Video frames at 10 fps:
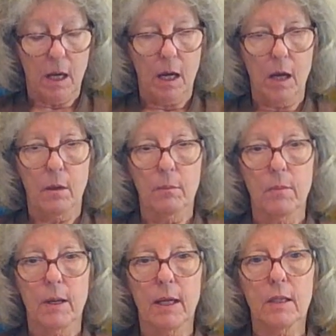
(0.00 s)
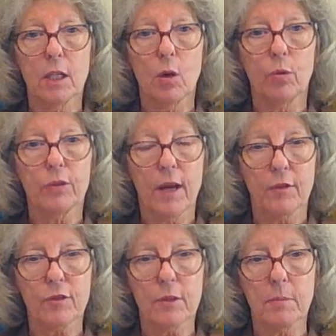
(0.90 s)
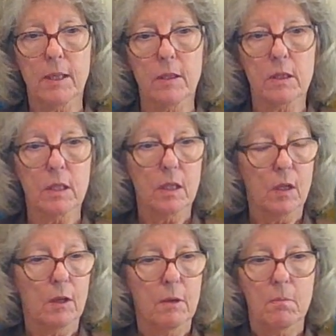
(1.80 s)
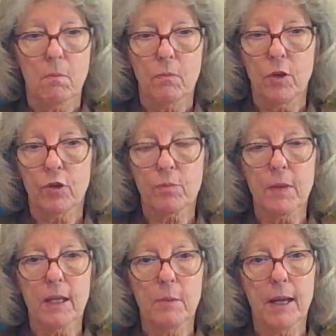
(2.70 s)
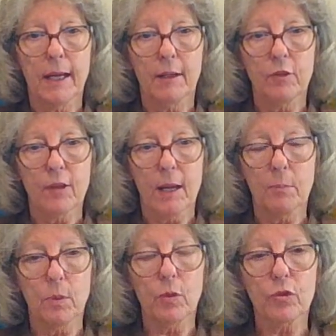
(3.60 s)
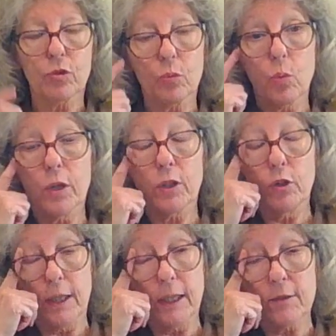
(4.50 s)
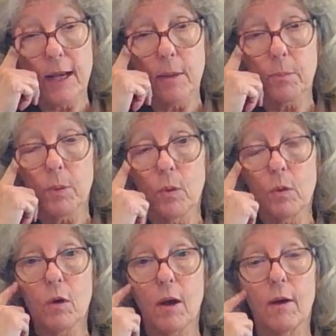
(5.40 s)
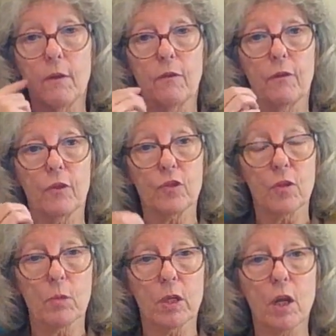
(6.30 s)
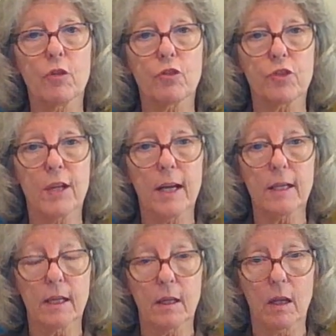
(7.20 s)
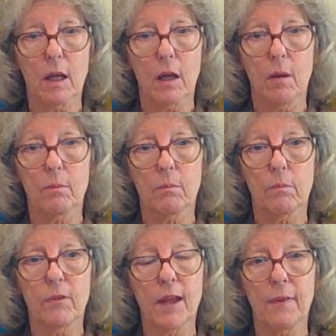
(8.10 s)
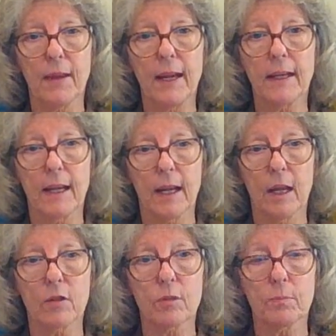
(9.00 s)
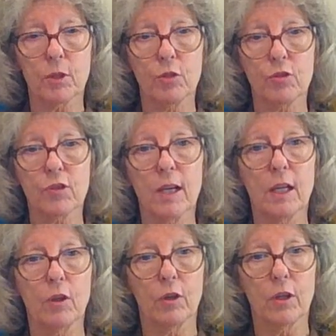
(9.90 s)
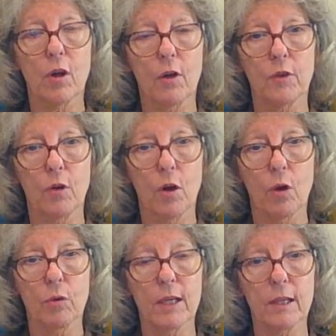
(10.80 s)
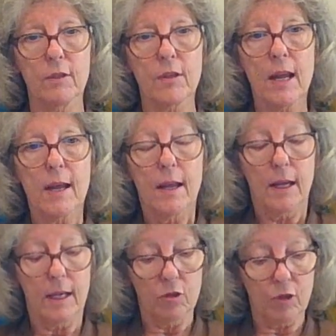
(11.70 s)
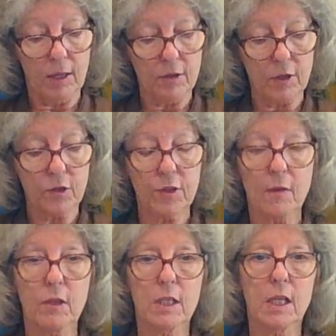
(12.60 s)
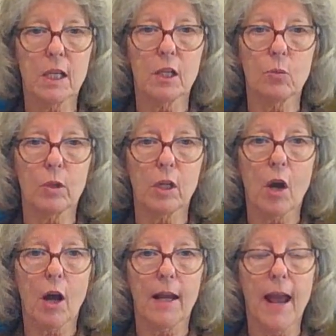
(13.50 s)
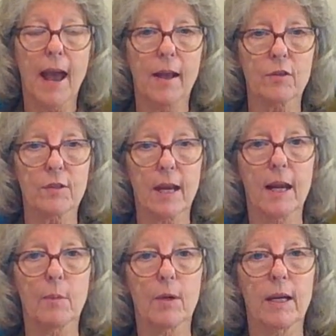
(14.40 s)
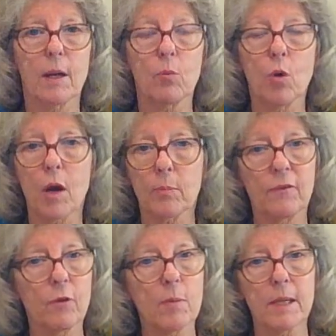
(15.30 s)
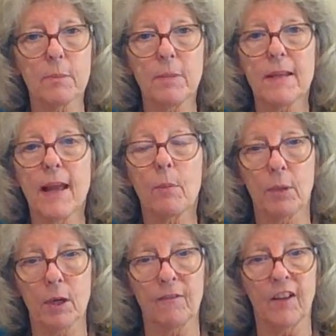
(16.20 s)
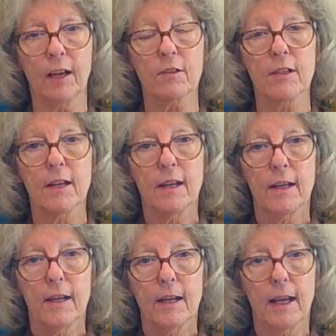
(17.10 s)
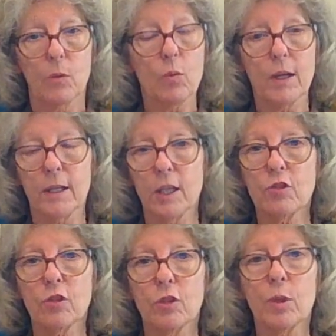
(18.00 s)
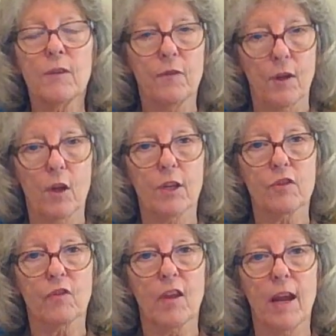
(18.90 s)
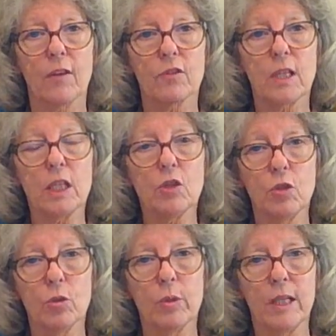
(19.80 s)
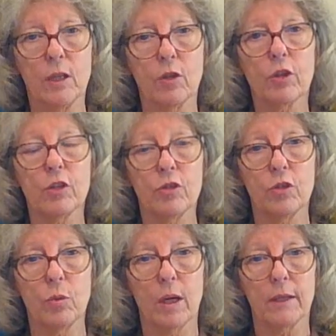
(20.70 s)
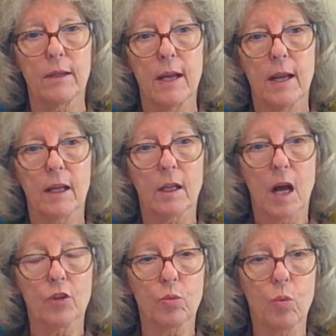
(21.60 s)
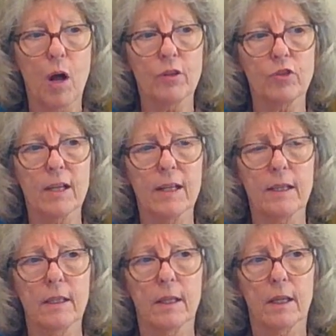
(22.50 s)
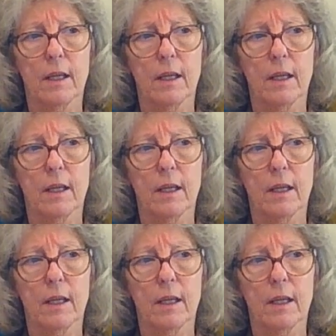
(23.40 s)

Um, in the Old Testament, there's many, many examples. One good example of someone understanding um, that they can't produce any good on their own is in Genesis 17 when God asked Abraham, Walk before me and be thou perfect. And what did he do? He fell on his face. He knew he couldn't do it. God's watching.